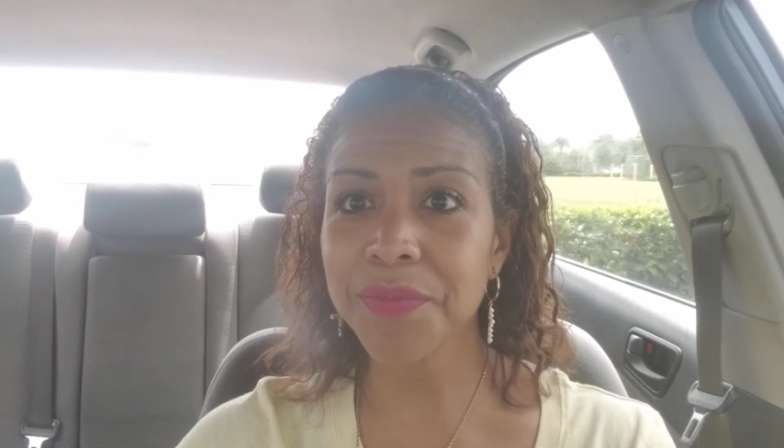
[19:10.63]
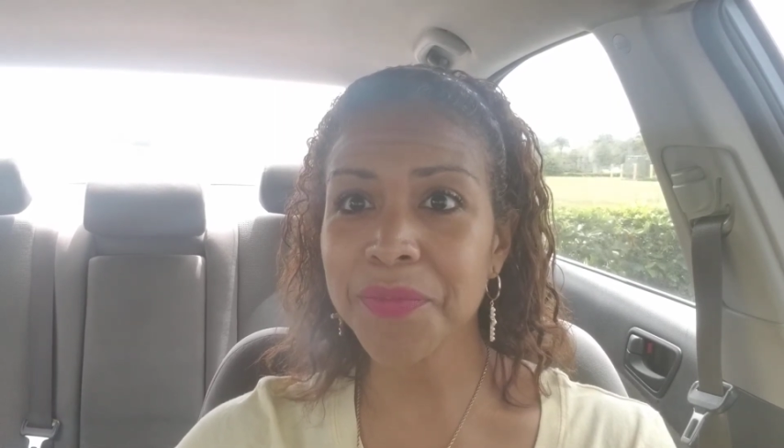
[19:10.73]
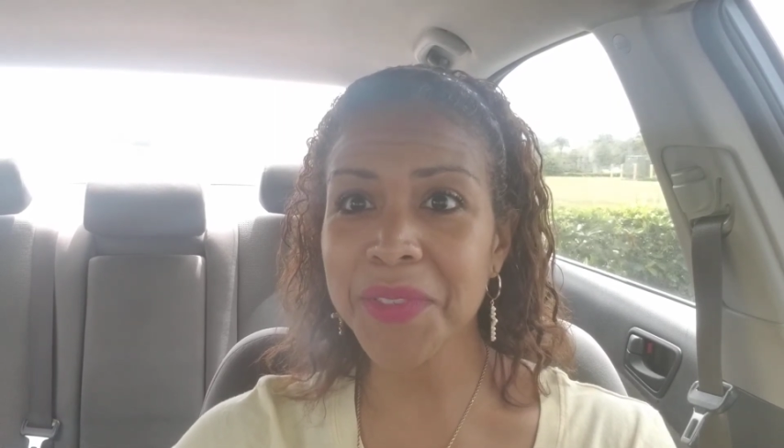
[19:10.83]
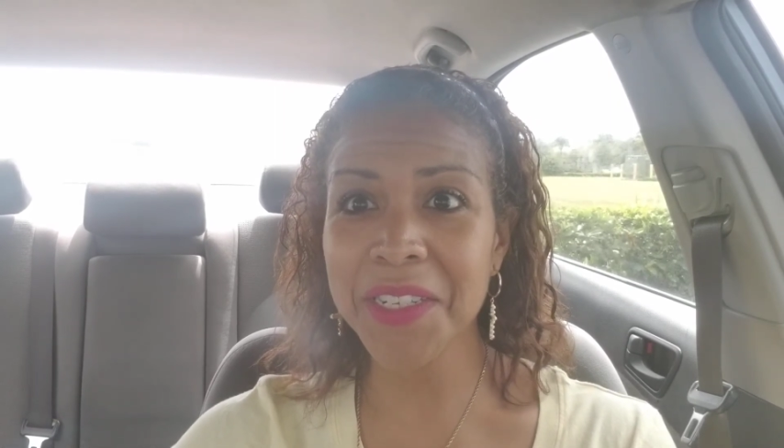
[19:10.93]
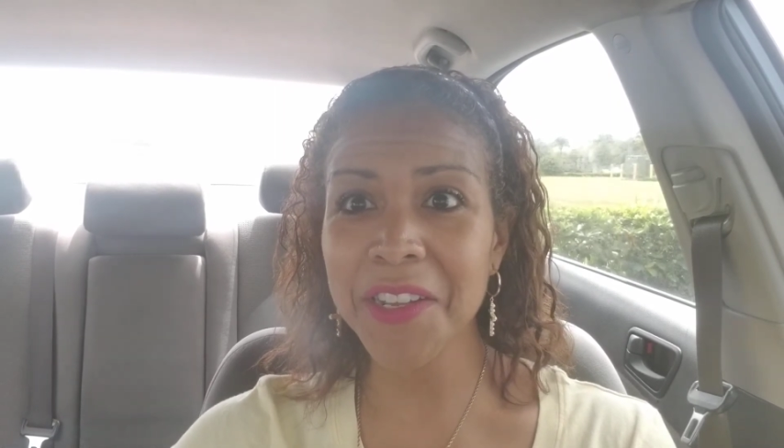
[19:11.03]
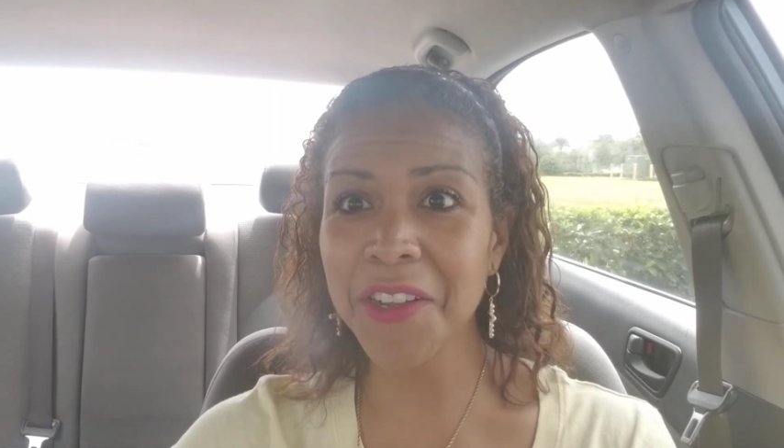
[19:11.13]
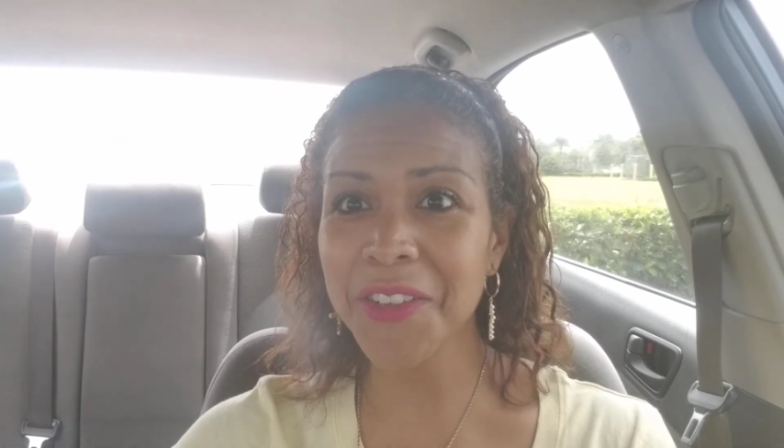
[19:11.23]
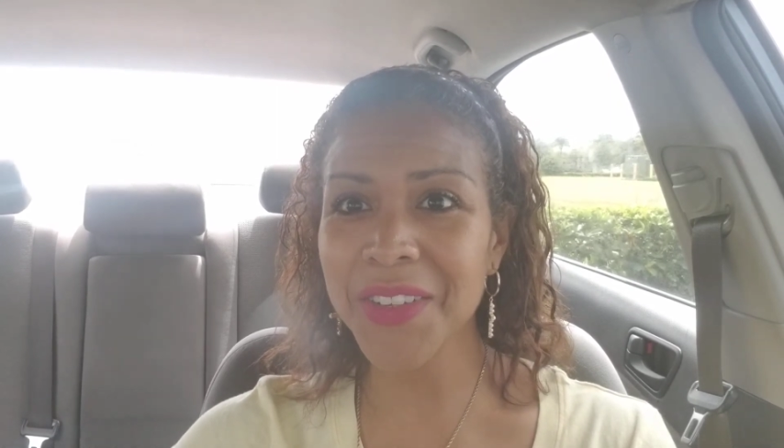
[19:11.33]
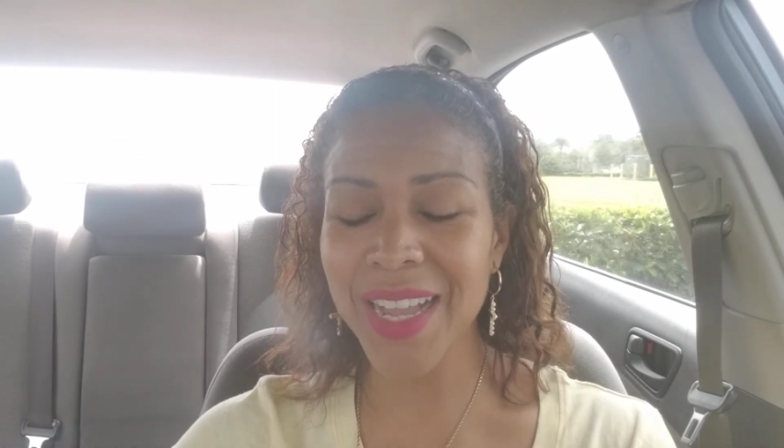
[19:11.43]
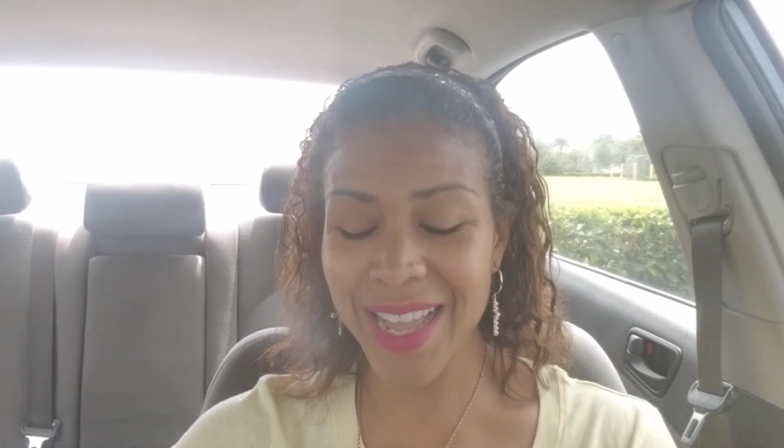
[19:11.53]

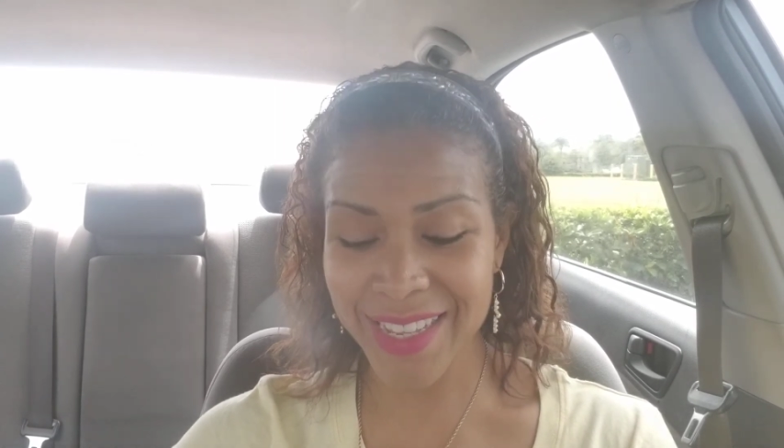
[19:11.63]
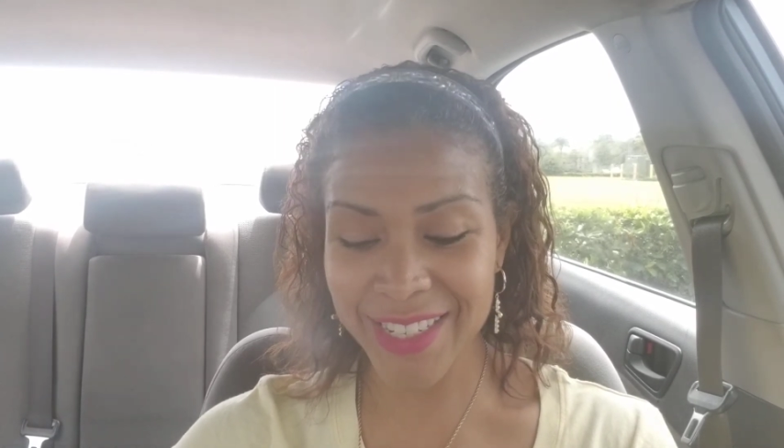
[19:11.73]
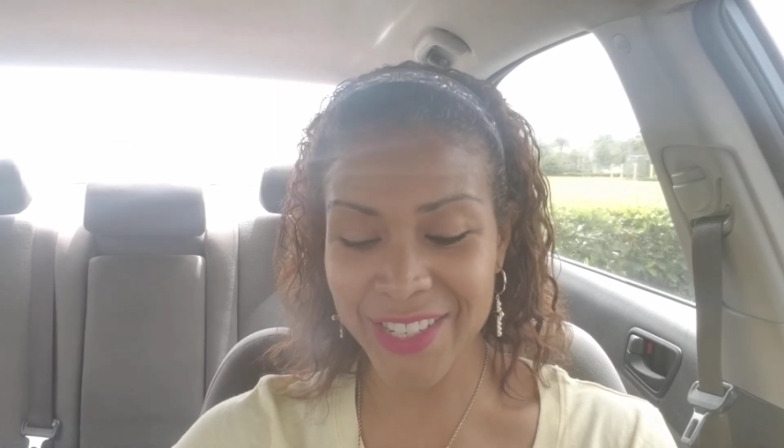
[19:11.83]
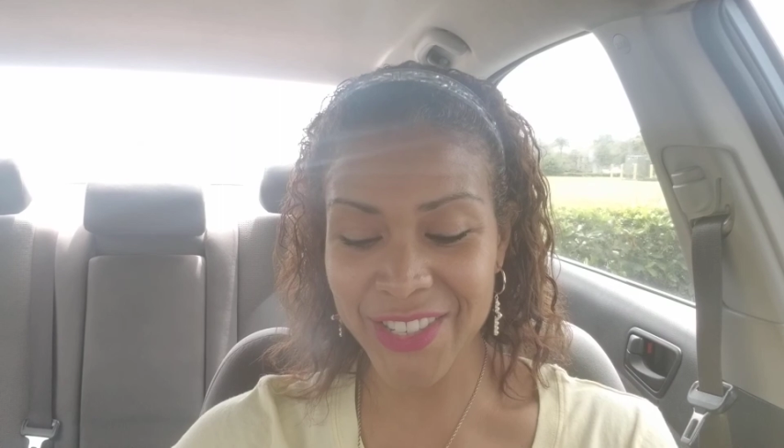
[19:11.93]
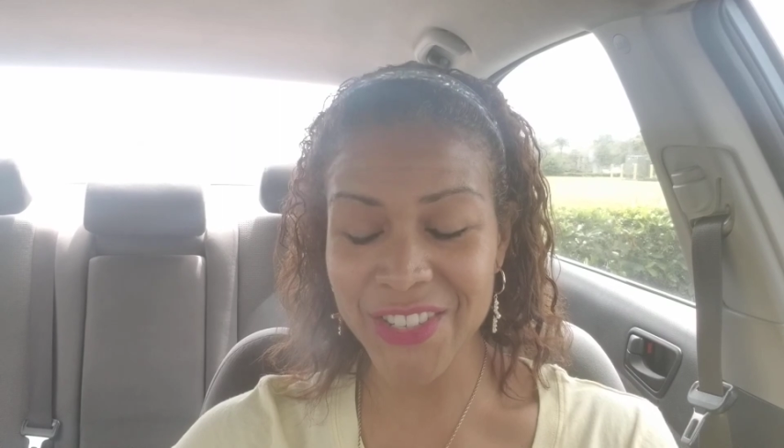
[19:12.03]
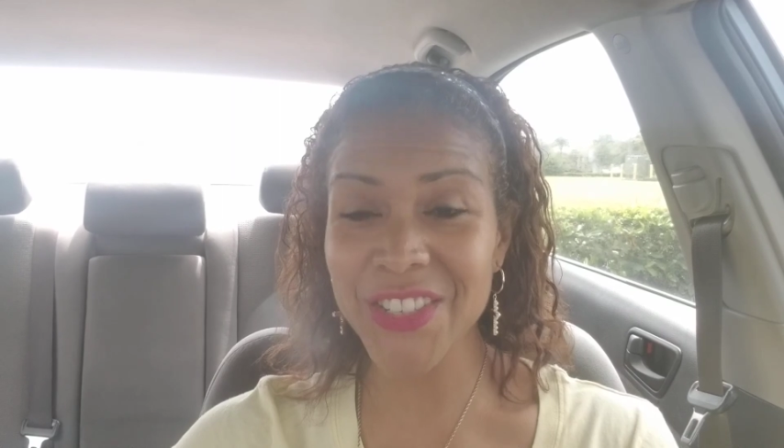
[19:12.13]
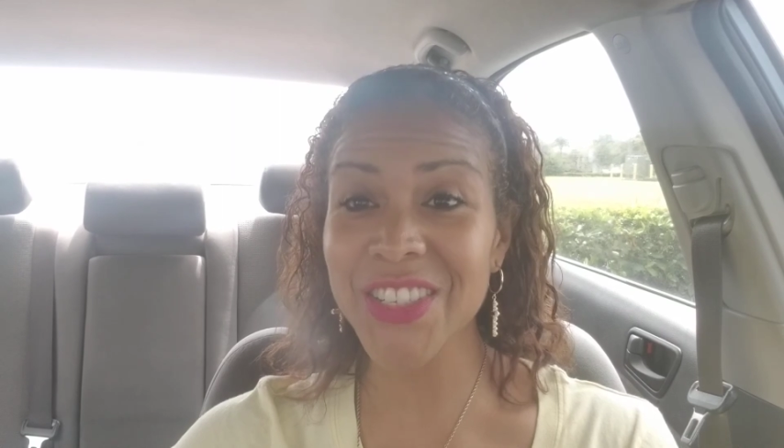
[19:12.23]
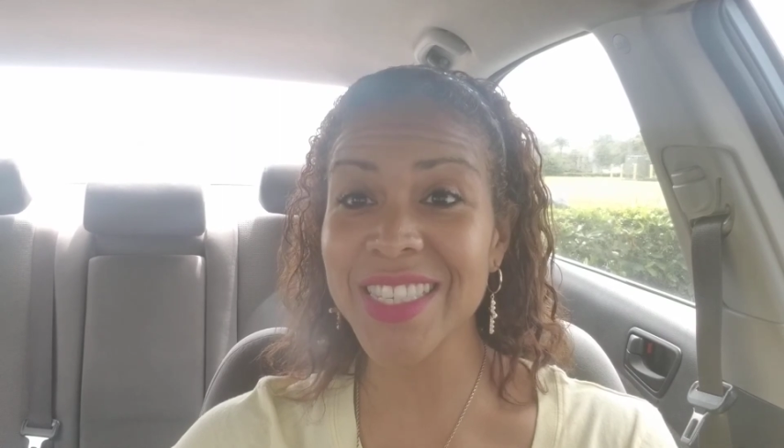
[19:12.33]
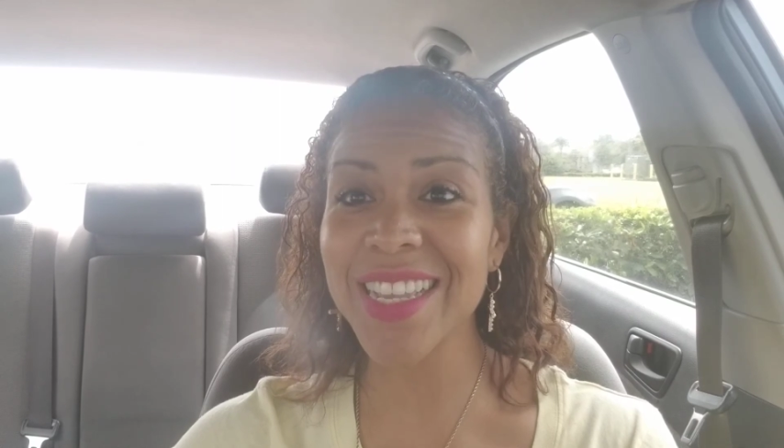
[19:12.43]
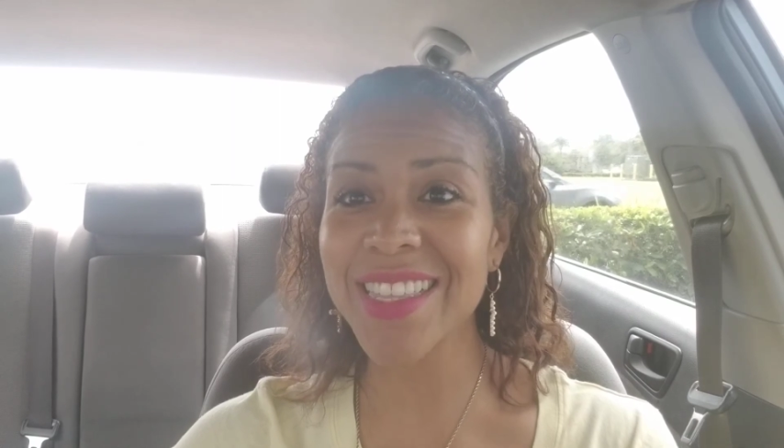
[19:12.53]
I just used to
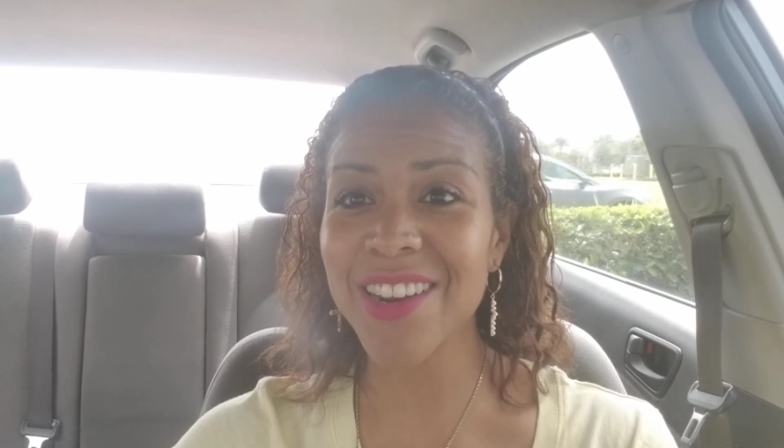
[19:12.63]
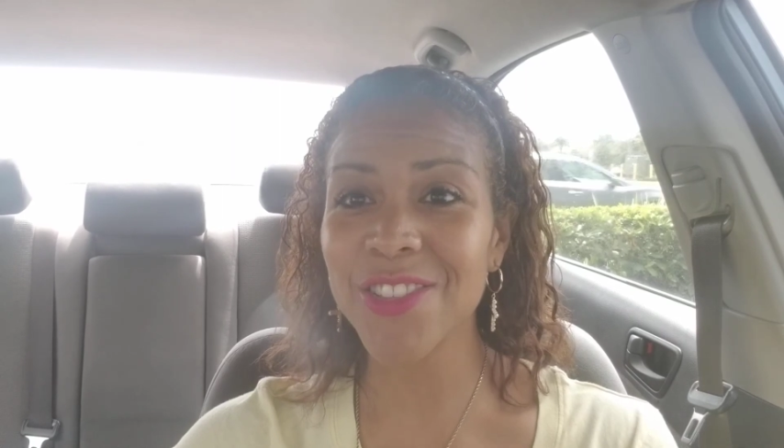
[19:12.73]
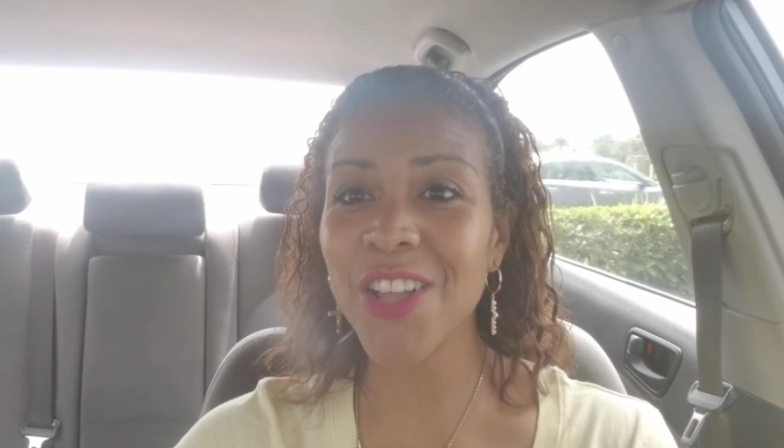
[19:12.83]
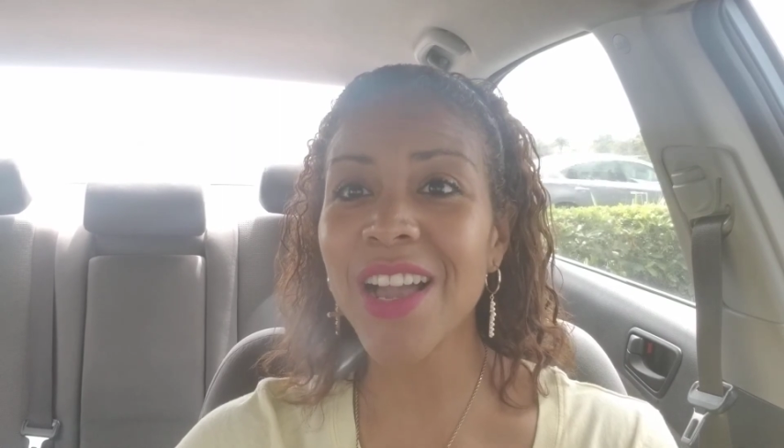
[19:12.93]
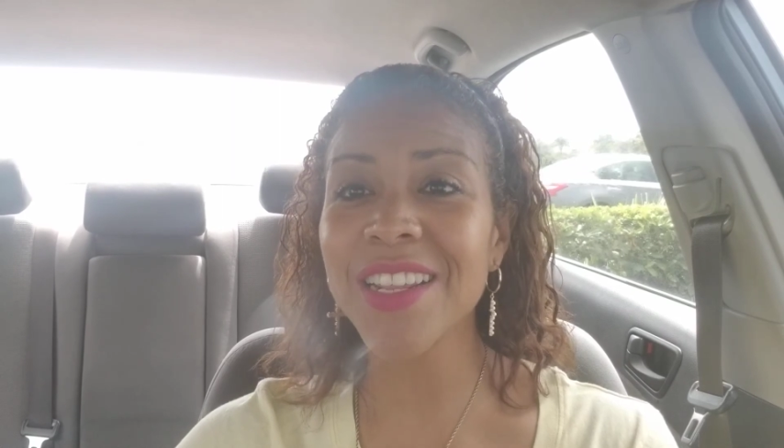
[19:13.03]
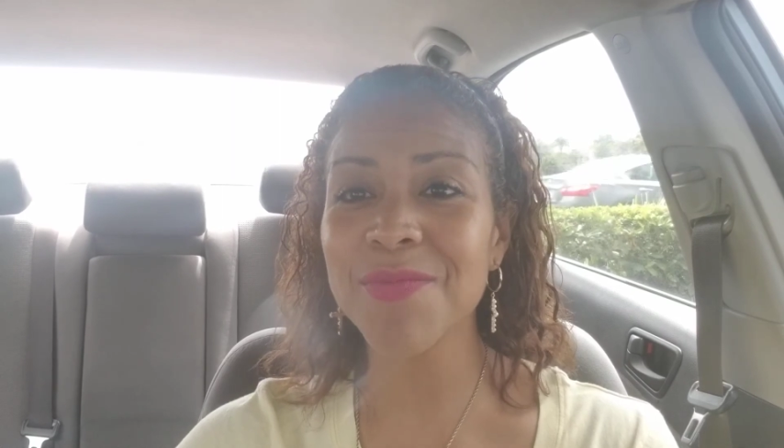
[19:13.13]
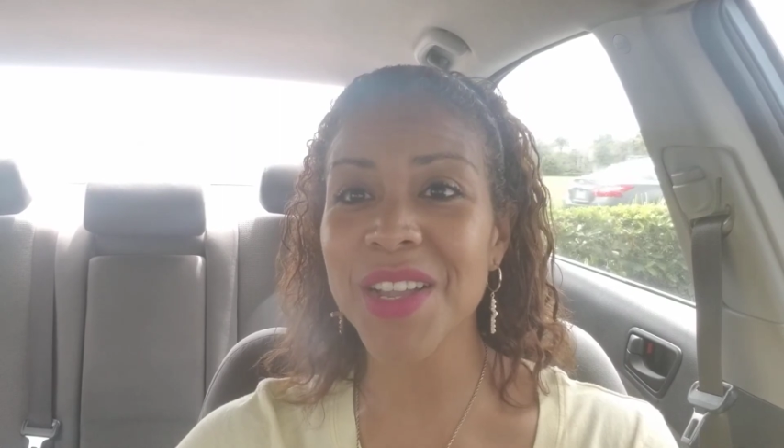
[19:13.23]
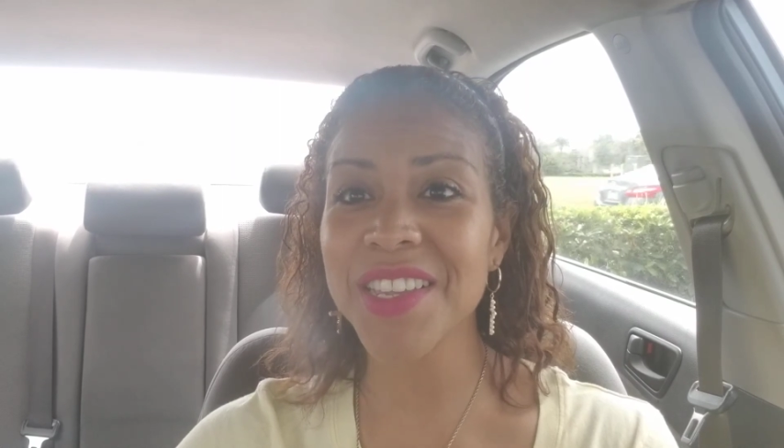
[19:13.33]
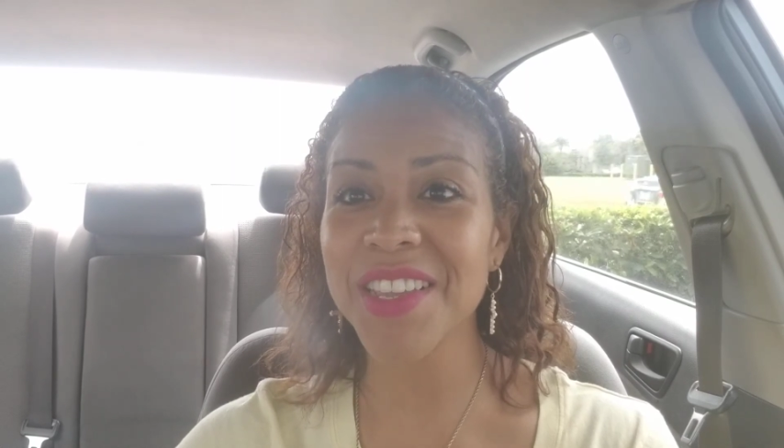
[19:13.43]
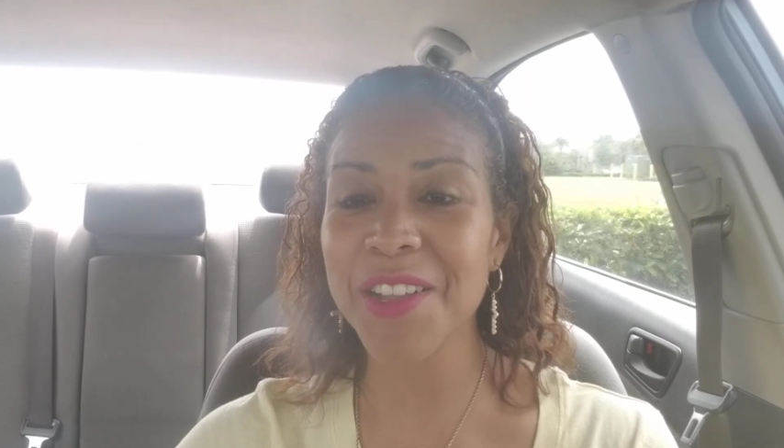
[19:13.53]
say that a lot in my